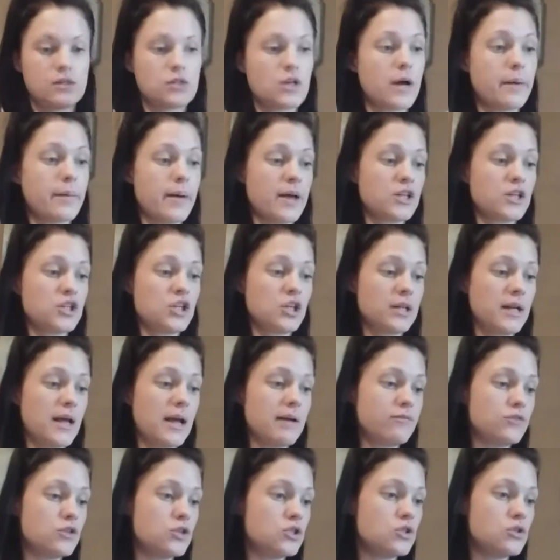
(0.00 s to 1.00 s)
So I'm actually going to
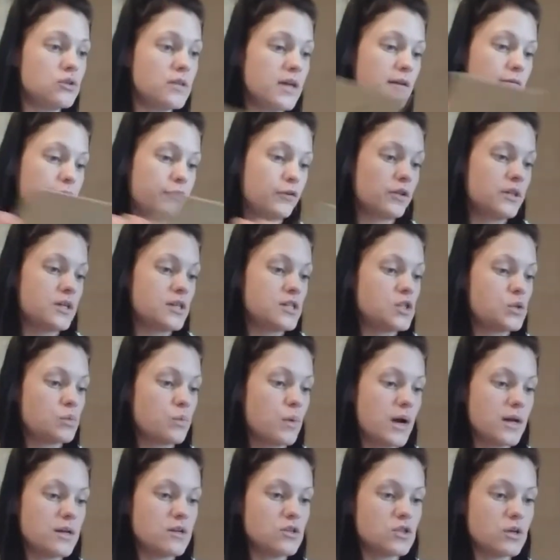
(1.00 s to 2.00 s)
have to do that for this
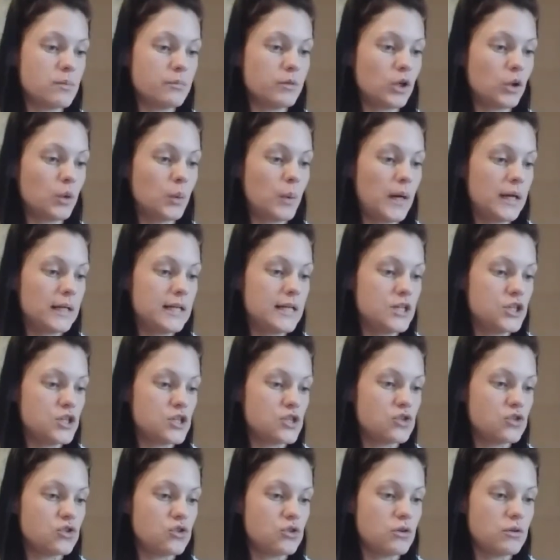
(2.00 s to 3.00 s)
one. So I'm going to quickly
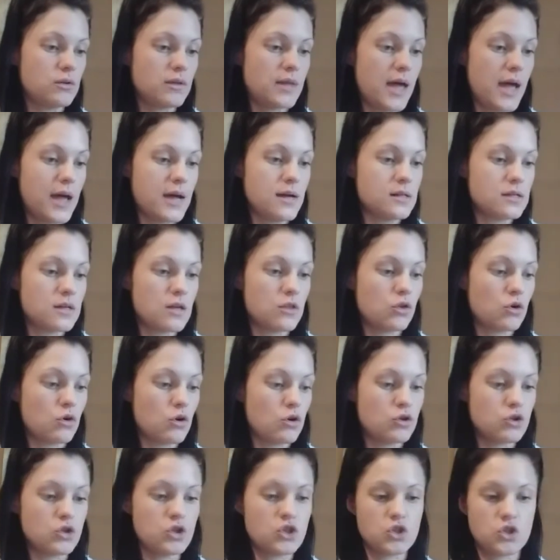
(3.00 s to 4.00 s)
just do that. I thought
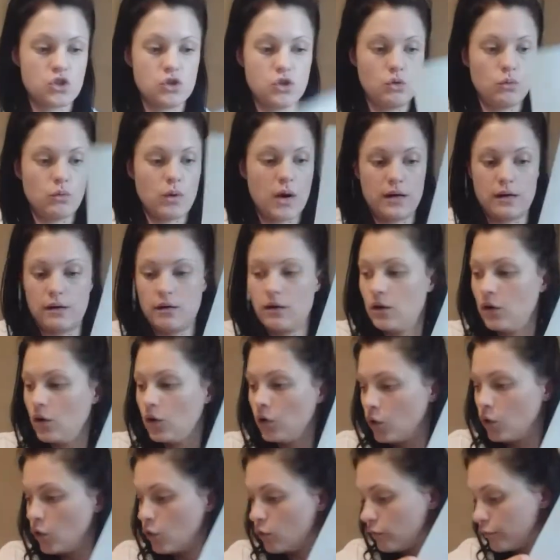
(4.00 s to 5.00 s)
I'd just do one
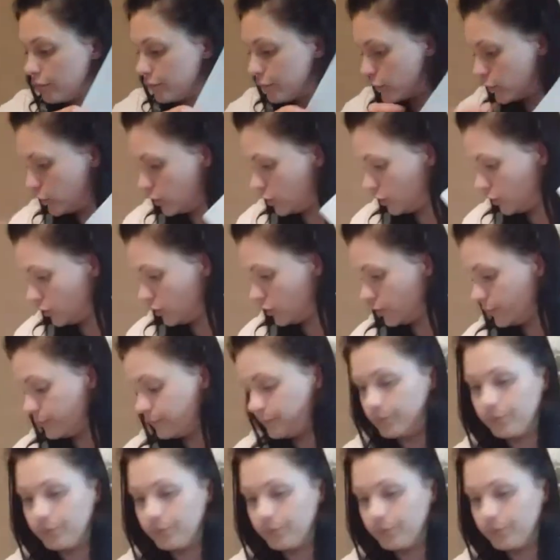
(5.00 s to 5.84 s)
for you.